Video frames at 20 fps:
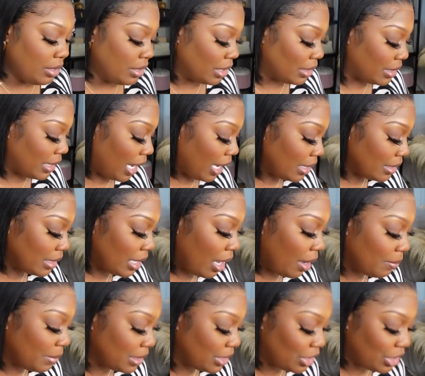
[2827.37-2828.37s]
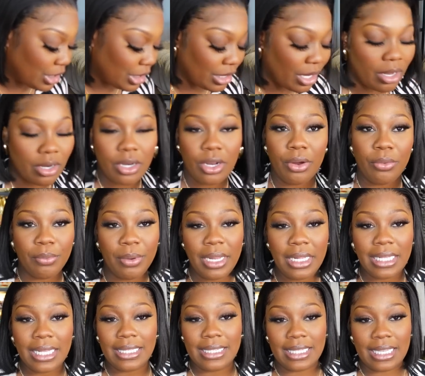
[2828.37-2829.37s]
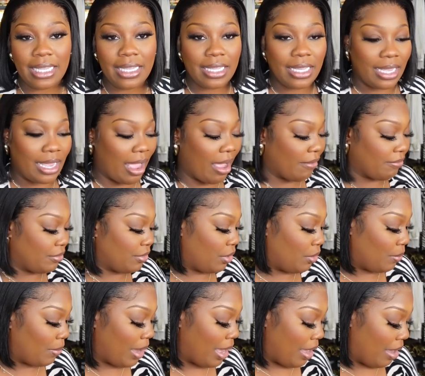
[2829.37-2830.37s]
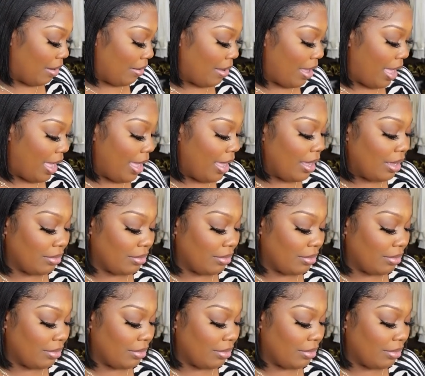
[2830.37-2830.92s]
the tank top is just gonna look rinky dinky after a while I uh,